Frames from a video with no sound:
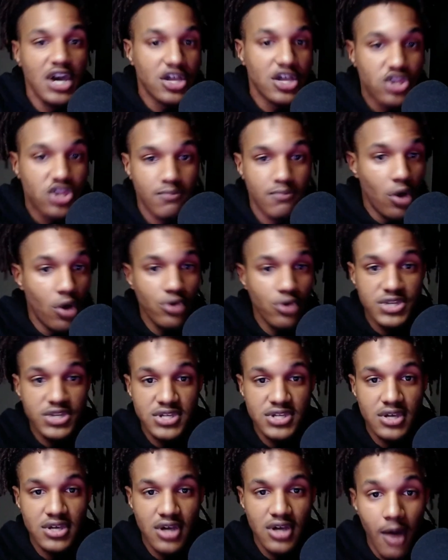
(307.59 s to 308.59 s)
the
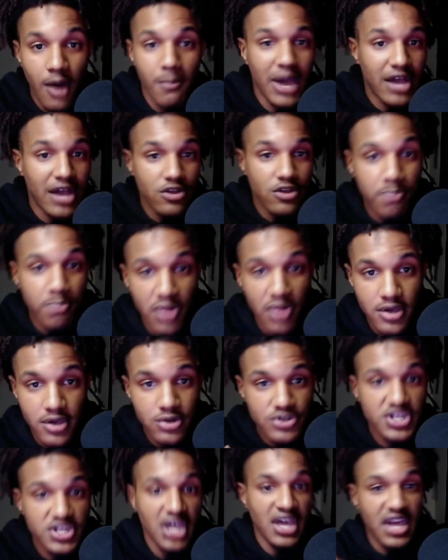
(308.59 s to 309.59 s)
most amount of
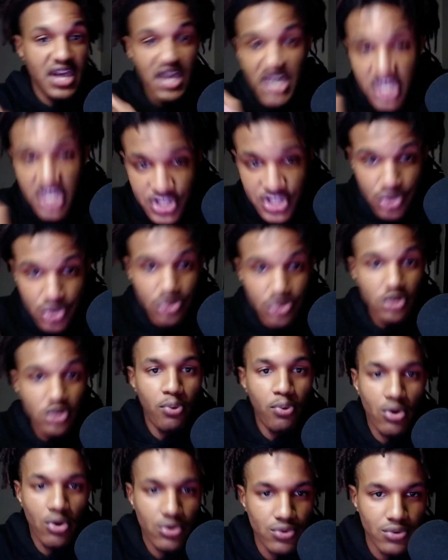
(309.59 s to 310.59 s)
players enter the
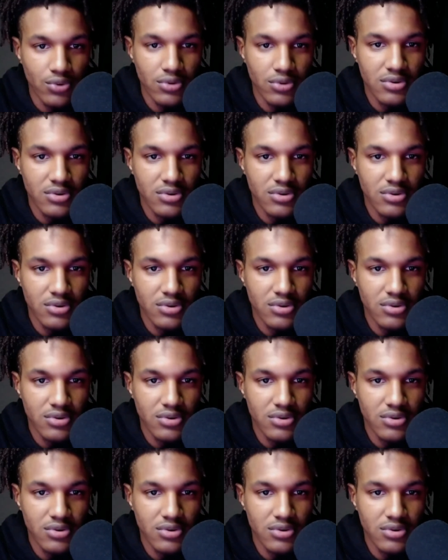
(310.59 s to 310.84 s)
portal.